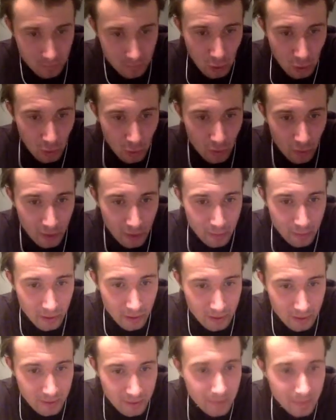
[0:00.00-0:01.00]
already put
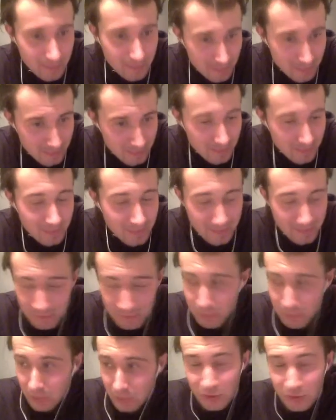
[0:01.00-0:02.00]
it
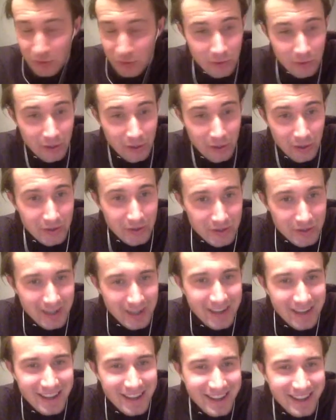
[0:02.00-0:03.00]
to good use.
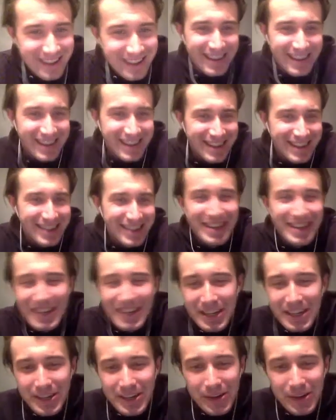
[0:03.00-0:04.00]

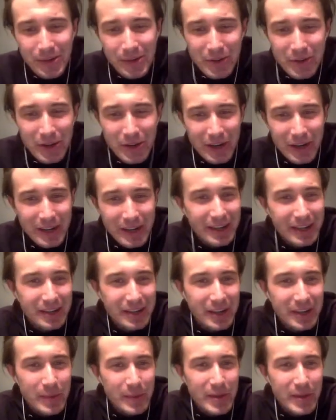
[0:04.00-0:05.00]
I'm joking. They
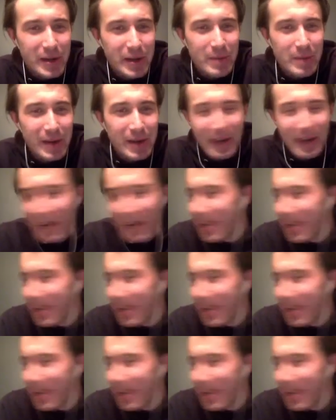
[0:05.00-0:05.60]
didn't give me any money.